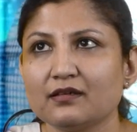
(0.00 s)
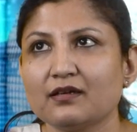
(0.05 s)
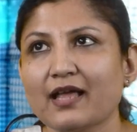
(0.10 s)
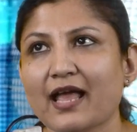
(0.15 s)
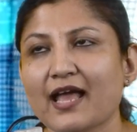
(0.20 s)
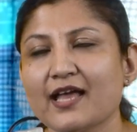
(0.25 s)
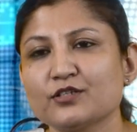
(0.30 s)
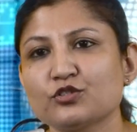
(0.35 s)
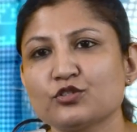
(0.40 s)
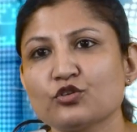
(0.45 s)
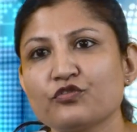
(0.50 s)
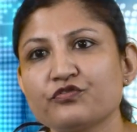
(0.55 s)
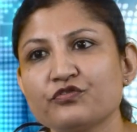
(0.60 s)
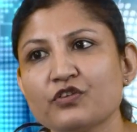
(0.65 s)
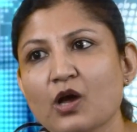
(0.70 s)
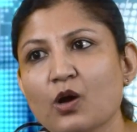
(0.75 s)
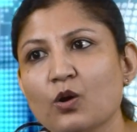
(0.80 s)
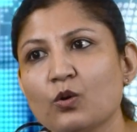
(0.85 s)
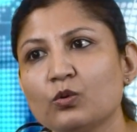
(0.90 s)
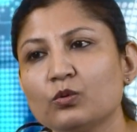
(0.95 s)
as of
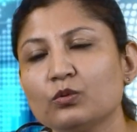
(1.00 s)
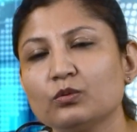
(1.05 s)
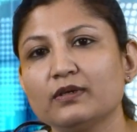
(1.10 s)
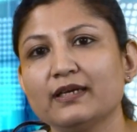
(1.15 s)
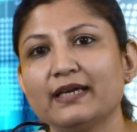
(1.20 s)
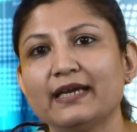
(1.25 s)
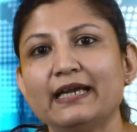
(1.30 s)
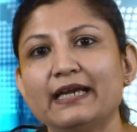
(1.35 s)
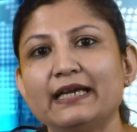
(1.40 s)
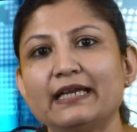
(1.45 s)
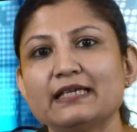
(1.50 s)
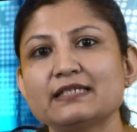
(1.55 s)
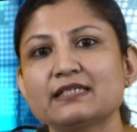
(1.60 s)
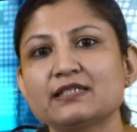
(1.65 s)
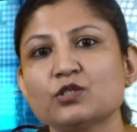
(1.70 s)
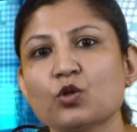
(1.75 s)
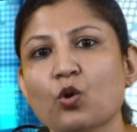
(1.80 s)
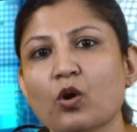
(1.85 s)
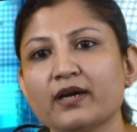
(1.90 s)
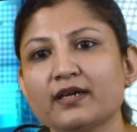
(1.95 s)
now, it is
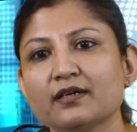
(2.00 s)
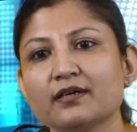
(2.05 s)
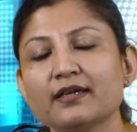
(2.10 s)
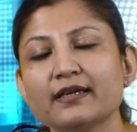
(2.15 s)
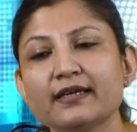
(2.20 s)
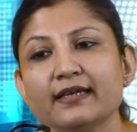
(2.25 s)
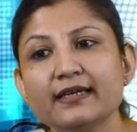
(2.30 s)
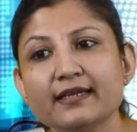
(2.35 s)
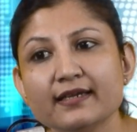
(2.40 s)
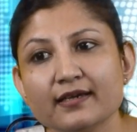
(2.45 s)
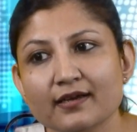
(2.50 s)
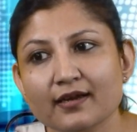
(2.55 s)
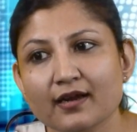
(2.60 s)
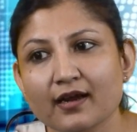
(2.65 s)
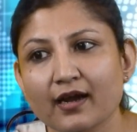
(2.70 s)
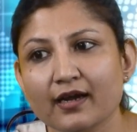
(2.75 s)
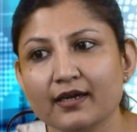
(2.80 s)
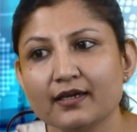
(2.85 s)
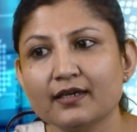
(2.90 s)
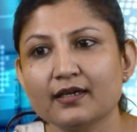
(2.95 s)
not a
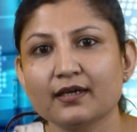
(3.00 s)
clear-cut